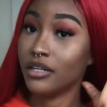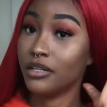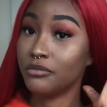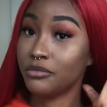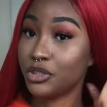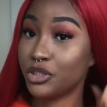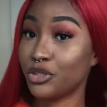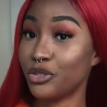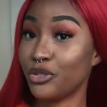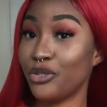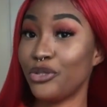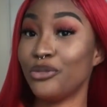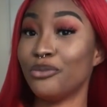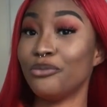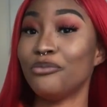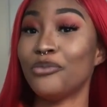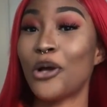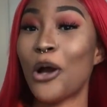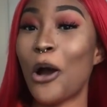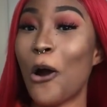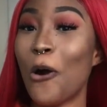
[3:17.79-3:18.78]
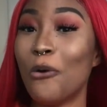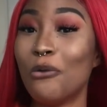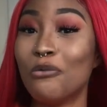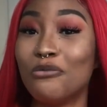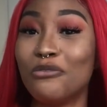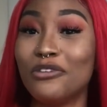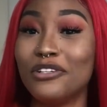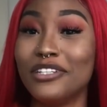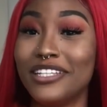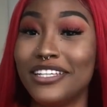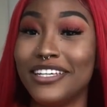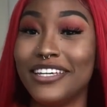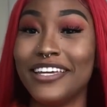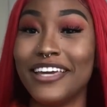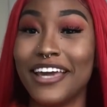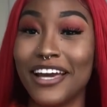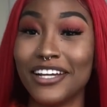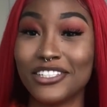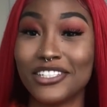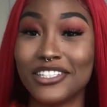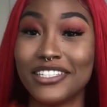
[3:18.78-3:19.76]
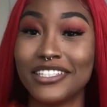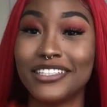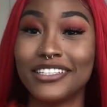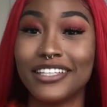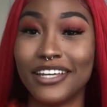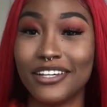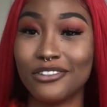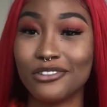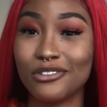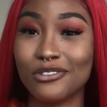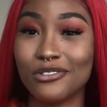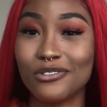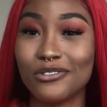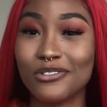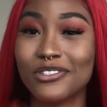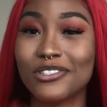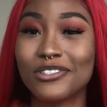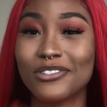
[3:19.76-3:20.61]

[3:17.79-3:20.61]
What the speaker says: I'll show you. Hopefully it actually tangles,